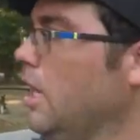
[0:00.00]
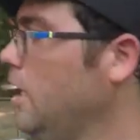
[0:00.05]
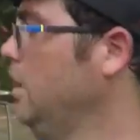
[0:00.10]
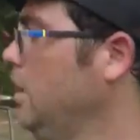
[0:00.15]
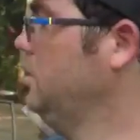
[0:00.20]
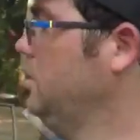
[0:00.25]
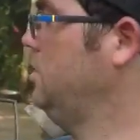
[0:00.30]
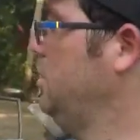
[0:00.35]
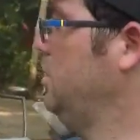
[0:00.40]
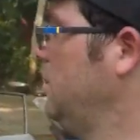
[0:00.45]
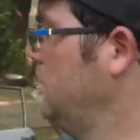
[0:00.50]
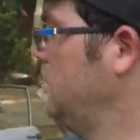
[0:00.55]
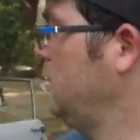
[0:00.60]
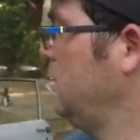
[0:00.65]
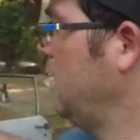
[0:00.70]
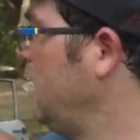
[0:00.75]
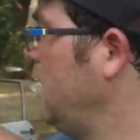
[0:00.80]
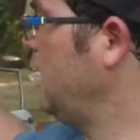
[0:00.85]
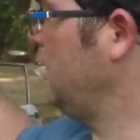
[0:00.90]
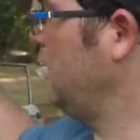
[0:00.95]
It's just
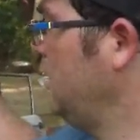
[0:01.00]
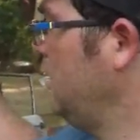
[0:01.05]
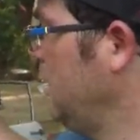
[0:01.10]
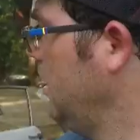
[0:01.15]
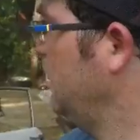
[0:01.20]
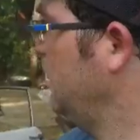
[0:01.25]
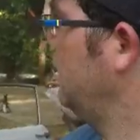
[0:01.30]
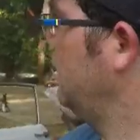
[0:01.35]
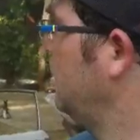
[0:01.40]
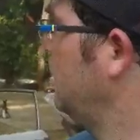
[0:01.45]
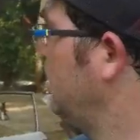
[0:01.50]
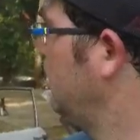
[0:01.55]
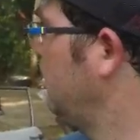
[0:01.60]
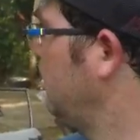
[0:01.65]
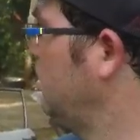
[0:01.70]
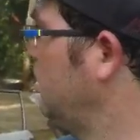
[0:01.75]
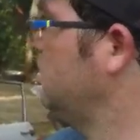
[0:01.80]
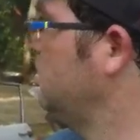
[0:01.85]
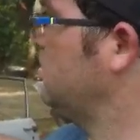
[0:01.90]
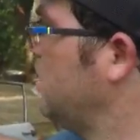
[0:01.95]
I needed a
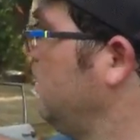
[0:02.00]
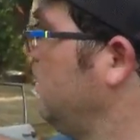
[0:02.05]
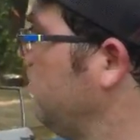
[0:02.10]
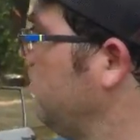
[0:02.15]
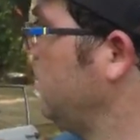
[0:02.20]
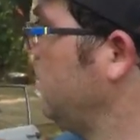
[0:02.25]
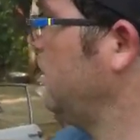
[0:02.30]
car to drive